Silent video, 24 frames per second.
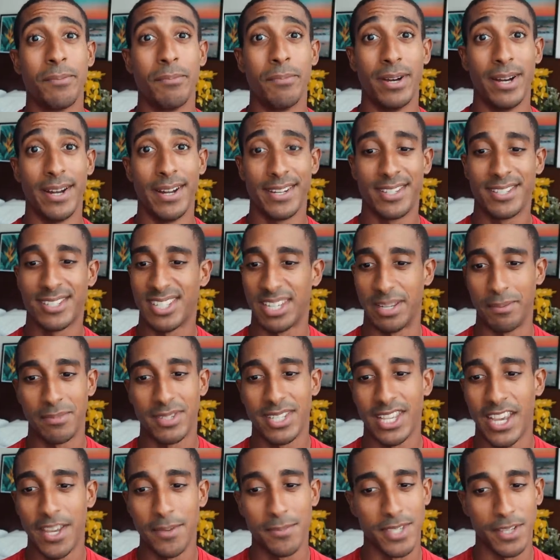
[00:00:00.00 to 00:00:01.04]
But
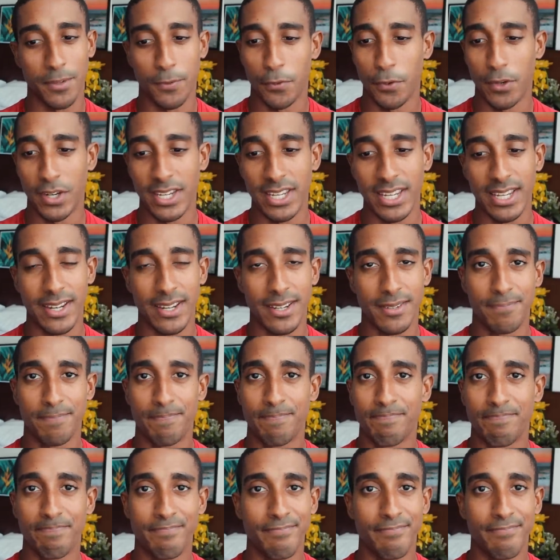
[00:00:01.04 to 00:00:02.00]
sometimes if we need it,